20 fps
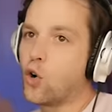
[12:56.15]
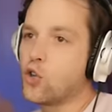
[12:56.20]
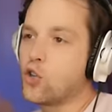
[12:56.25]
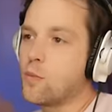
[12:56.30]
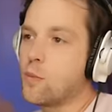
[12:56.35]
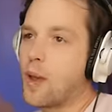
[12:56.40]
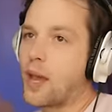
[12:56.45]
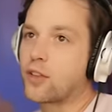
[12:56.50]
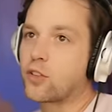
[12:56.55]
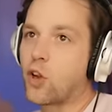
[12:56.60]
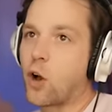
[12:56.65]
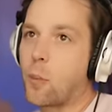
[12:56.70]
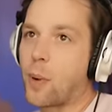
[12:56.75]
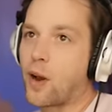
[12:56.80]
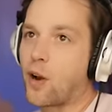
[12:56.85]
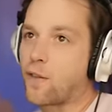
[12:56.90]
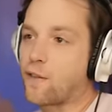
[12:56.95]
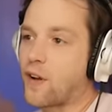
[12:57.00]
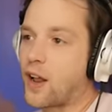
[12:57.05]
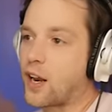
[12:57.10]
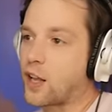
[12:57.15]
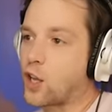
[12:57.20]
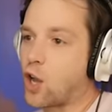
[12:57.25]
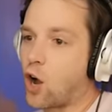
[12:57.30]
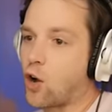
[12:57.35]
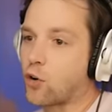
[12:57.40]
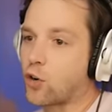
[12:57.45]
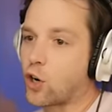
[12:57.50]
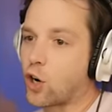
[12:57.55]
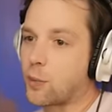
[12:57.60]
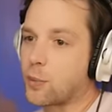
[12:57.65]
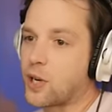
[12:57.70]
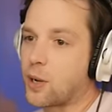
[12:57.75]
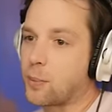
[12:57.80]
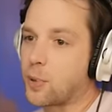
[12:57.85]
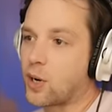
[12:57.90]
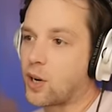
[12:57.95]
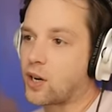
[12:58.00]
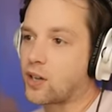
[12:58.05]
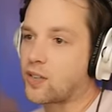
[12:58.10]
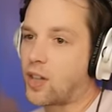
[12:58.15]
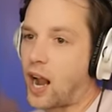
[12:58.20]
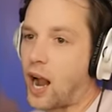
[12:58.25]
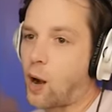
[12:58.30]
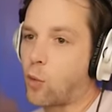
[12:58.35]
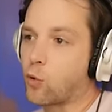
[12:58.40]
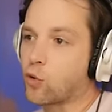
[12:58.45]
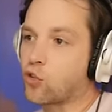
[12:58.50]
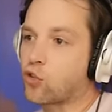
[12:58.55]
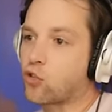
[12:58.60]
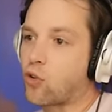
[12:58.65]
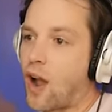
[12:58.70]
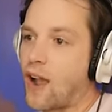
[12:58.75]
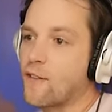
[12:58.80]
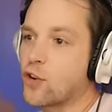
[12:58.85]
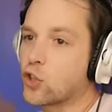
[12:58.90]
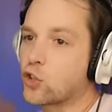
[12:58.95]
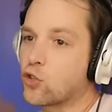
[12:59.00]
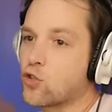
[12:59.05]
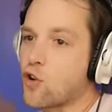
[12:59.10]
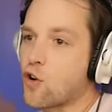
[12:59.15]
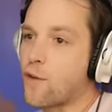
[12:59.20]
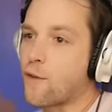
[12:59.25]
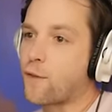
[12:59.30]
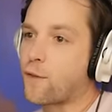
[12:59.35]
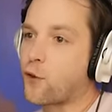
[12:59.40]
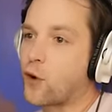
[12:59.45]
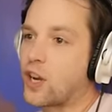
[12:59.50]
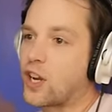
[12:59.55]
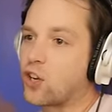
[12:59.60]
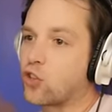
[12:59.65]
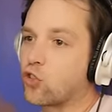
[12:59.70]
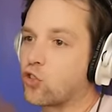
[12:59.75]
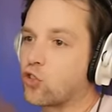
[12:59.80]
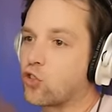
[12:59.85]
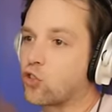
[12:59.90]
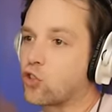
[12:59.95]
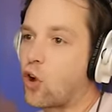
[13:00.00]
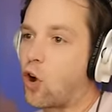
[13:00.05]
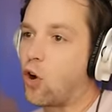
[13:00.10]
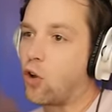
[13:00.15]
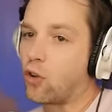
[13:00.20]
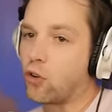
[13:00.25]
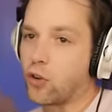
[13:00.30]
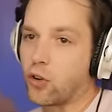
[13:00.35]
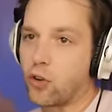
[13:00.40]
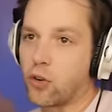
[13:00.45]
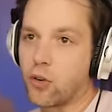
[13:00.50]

Oh, you best hope I don't find a Cone Kirby up here because I will drive it through your freaking skull, dude.